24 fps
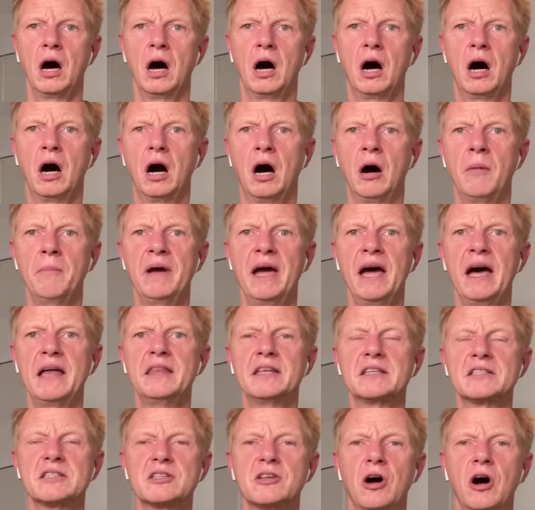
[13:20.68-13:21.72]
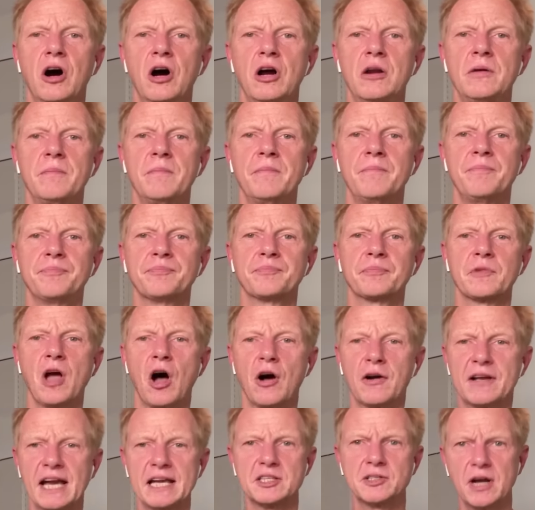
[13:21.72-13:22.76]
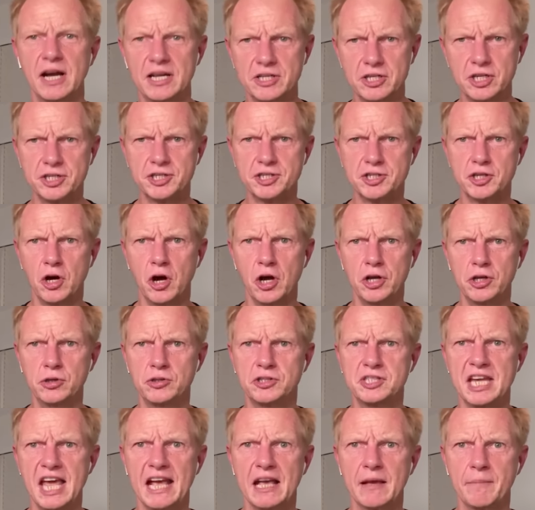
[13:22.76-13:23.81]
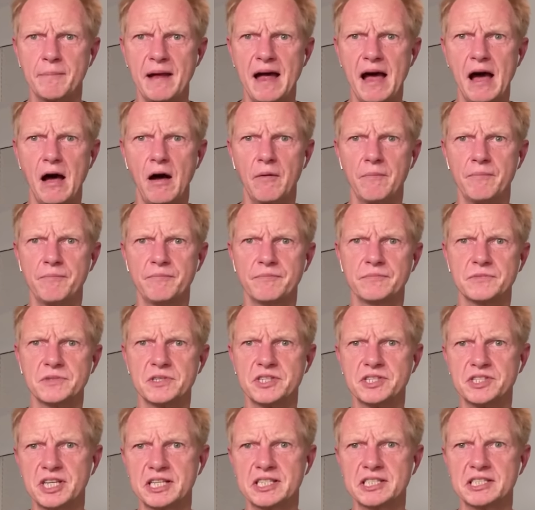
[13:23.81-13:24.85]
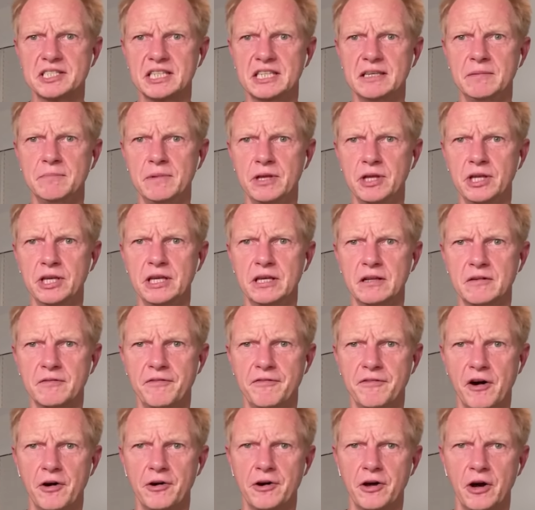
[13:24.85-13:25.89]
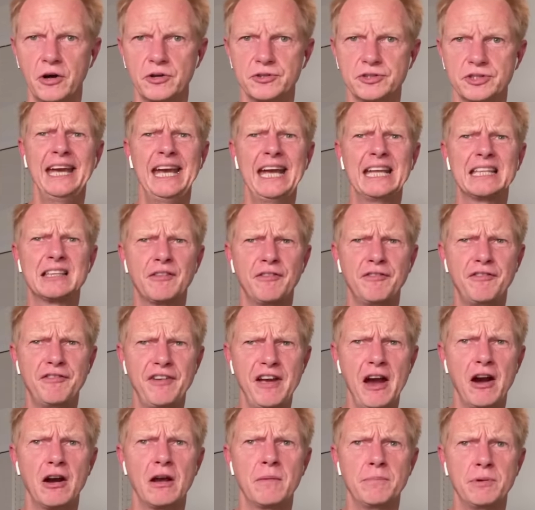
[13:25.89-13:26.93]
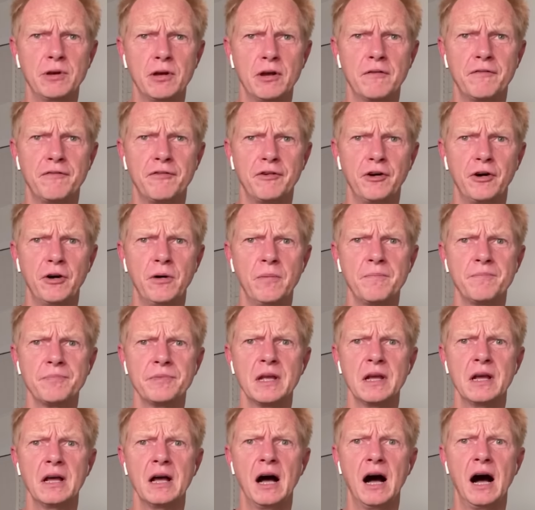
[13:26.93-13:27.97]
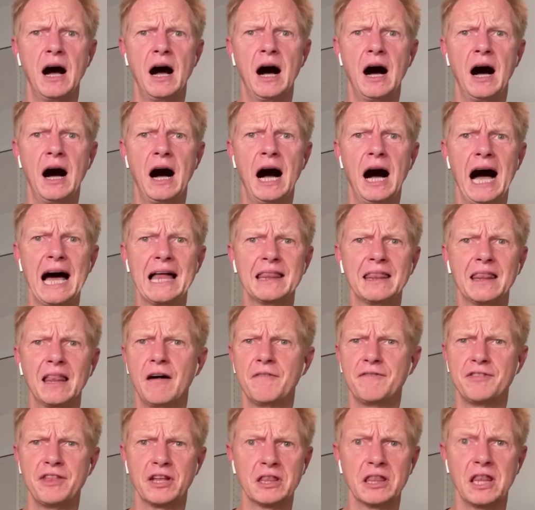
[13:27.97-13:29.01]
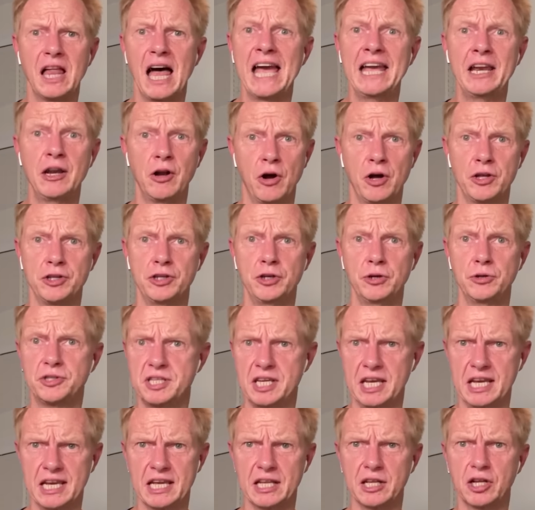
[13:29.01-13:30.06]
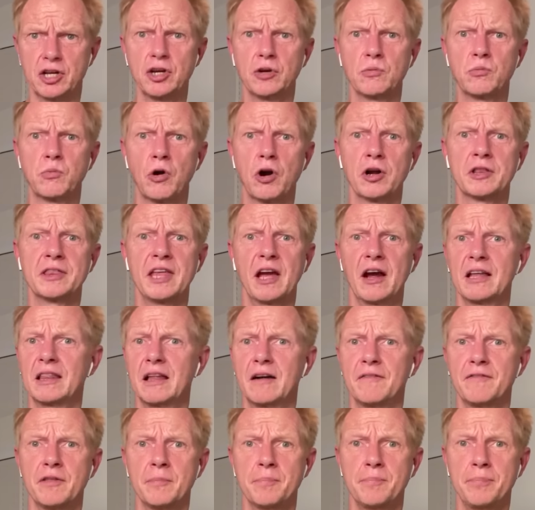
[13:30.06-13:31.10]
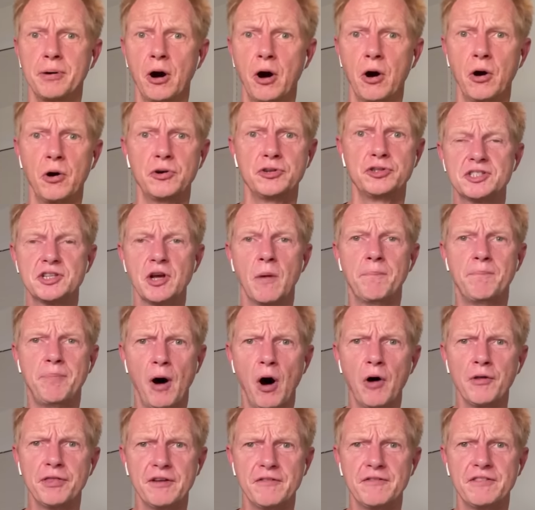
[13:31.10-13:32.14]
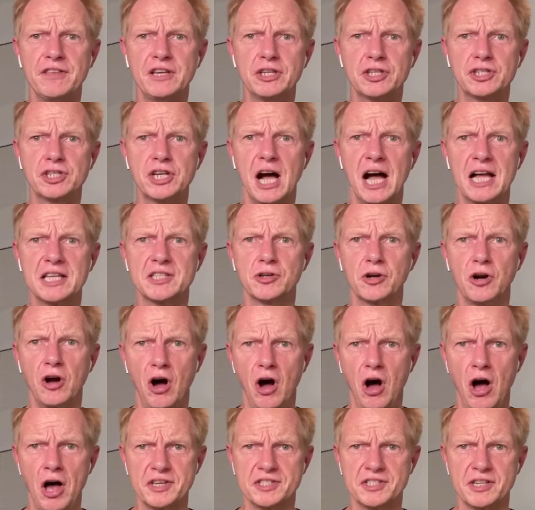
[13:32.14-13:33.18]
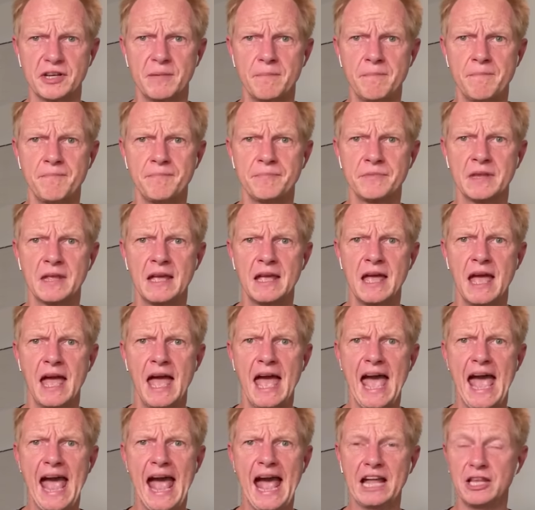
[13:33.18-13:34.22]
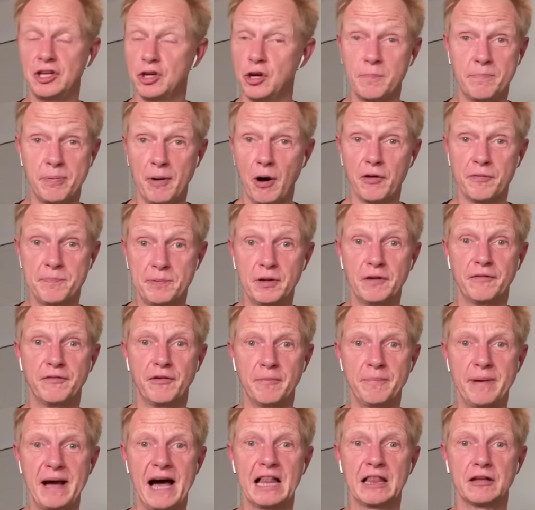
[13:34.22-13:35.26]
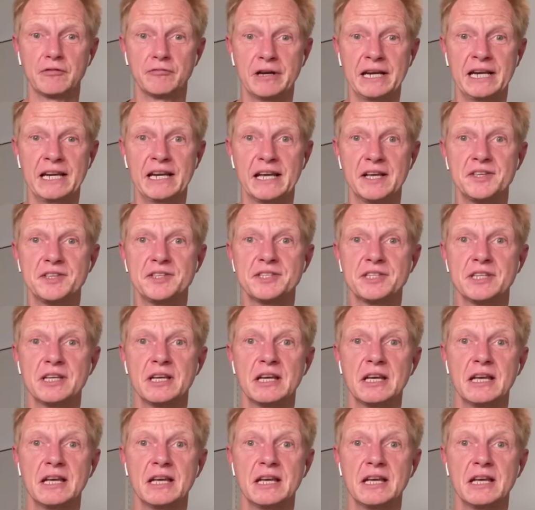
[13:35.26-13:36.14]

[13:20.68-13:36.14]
Oh man, this is hard. Okay, so I just saw you take about sixty million photos. It's very beautiful. Uh, I love the light on you, Tegan. Good work there. I love the pose. So both of these shots are awesome. And you're both beautiful ballerinas,